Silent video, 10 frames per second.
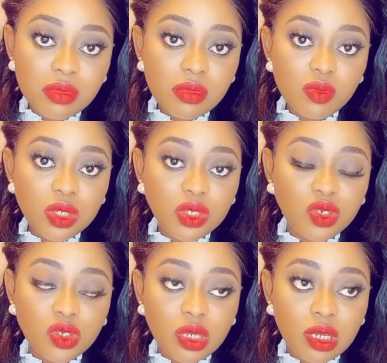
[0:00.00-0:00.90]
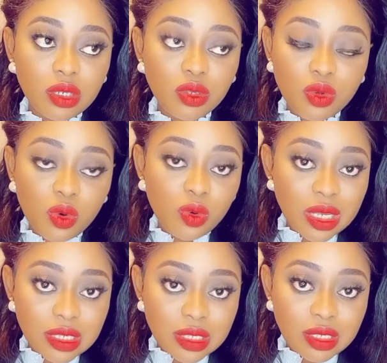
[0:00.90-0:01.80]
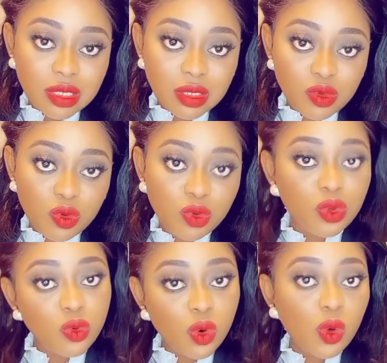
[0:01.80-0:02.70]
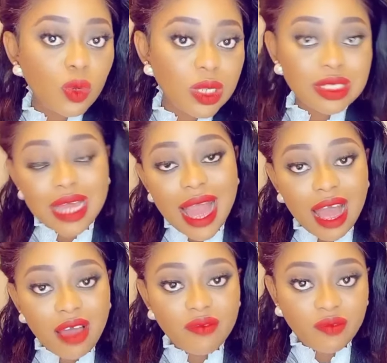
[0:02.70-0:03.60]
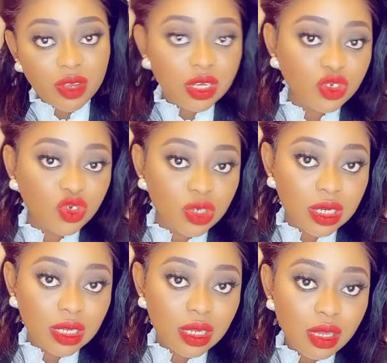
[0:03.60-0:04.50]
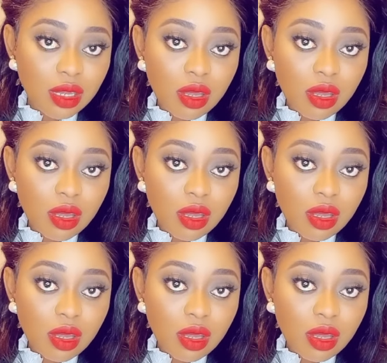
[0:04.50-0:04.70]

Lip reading: which you will always have initially